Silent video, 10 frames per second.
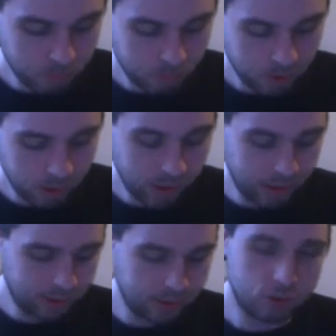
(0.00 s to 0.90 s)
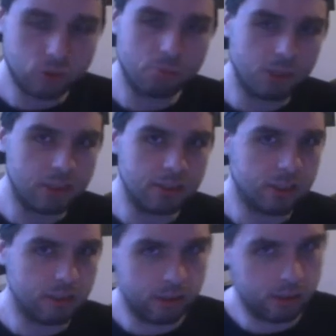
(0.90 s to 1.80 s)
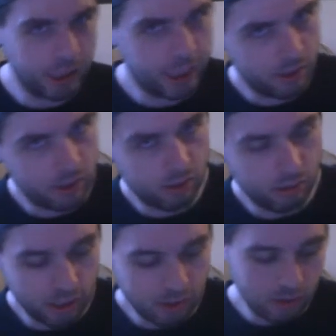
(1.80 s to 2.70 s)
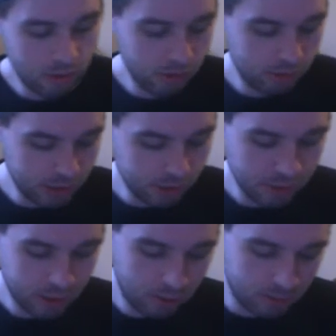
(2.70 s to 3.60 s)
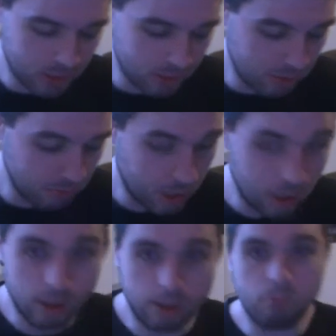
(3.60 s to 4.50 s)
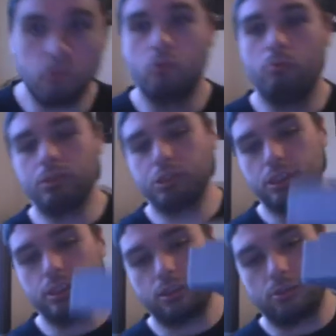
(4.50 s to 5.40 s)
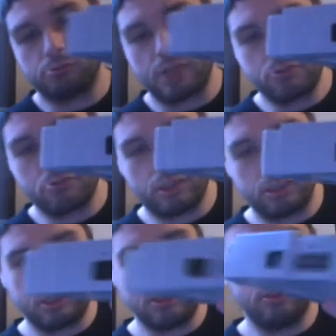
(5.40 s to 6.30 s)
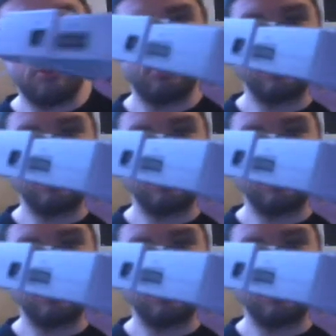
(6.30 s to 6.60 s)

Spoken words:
plays Super Nintendo and Nintendo Entertainment System games, which is a Retron 2.